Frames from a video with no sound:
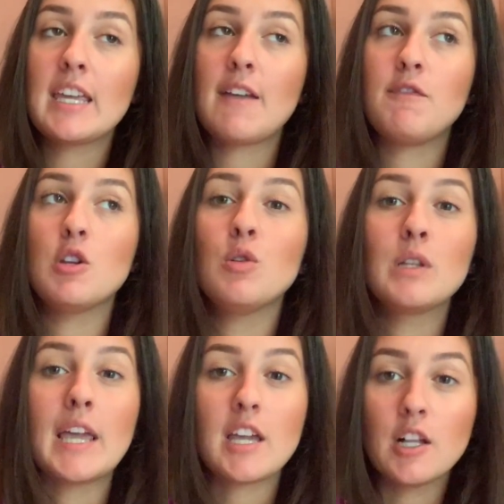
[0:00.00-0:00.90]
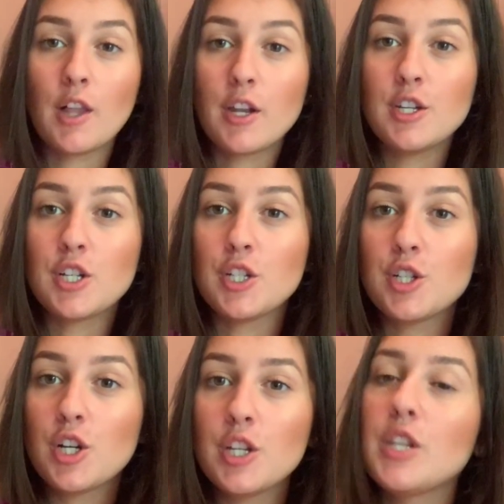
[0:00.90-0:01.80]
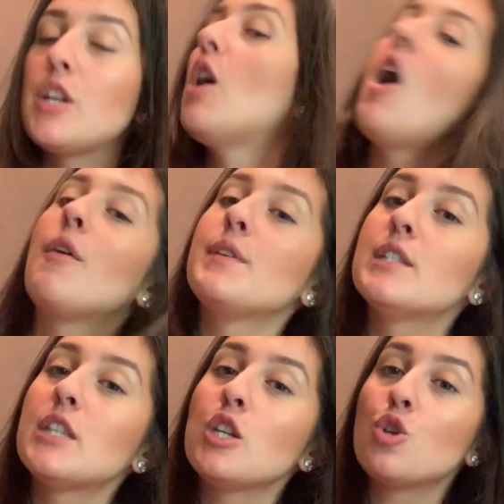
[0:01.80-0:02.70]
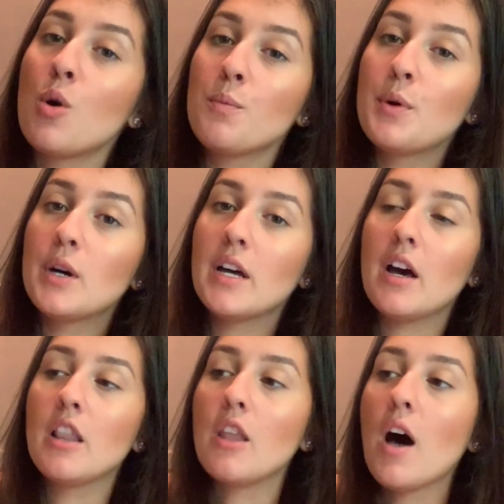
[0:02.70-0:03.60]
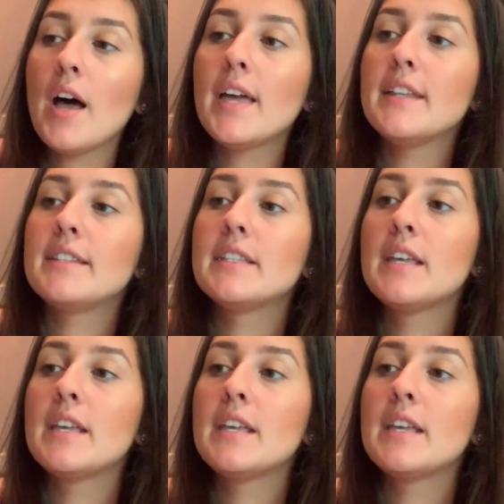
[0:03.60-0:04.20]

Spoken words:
If you don't like a lot of ginger, then obviously don't put a lot.